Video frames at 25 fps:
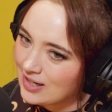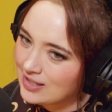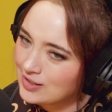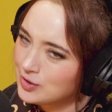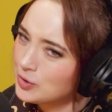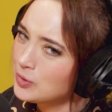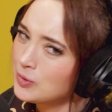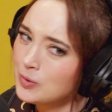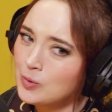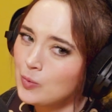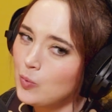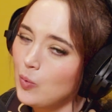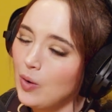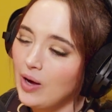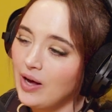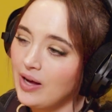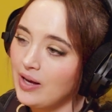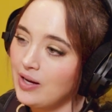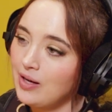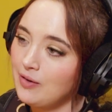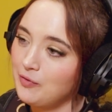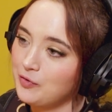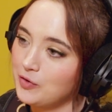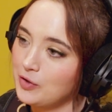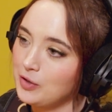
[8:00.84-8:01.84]
don't know why
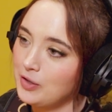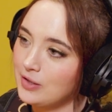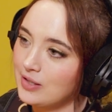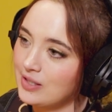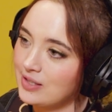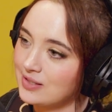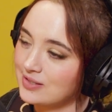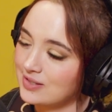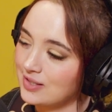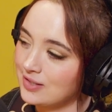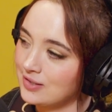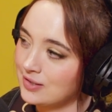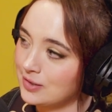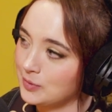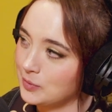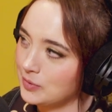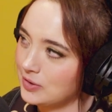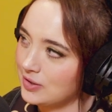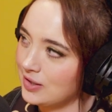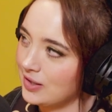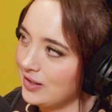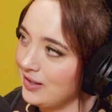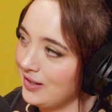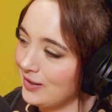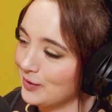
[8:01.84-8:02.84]
I've thought that since I was a
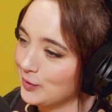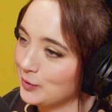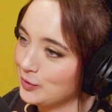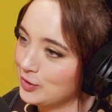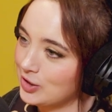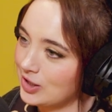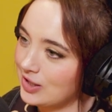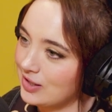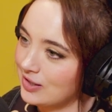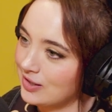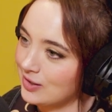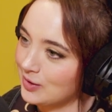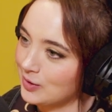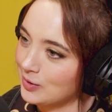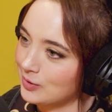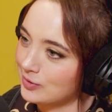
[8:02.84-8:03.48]
little child.